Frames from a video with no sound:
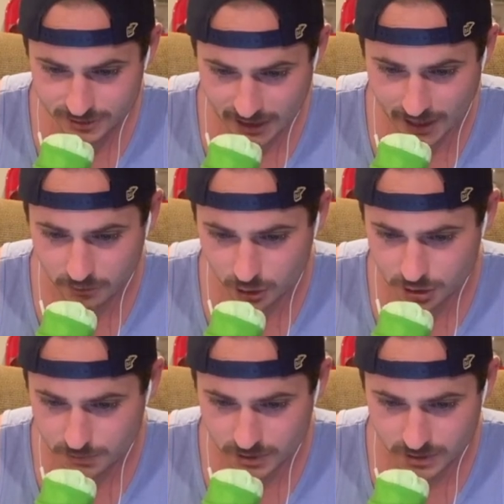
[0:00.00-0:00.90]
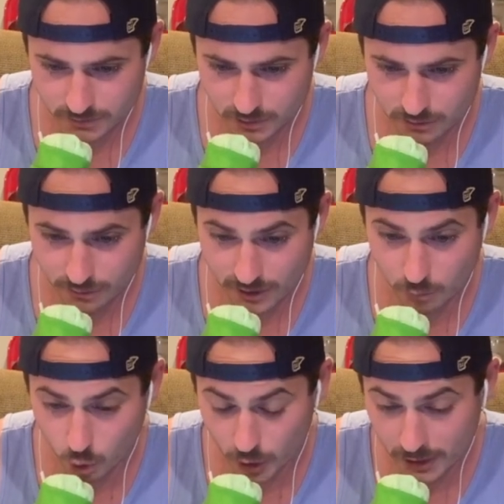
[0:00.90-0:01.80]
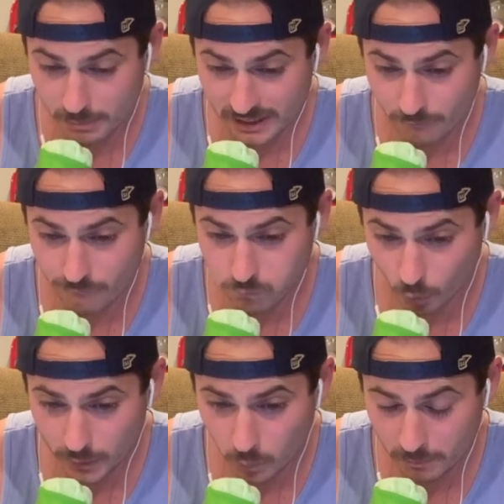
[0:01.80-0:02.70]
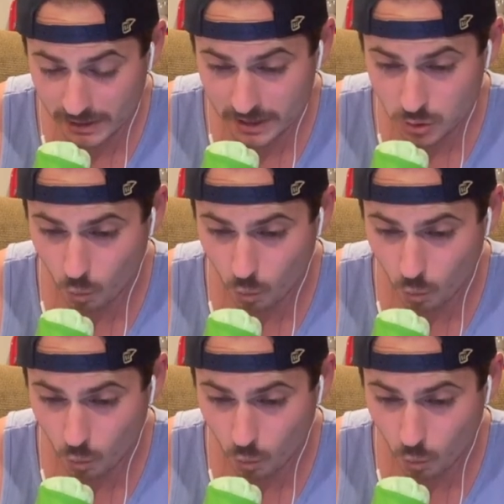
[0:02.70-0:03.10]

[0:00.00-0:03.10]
Yeah, Chris Middleton. He played 41 minutes,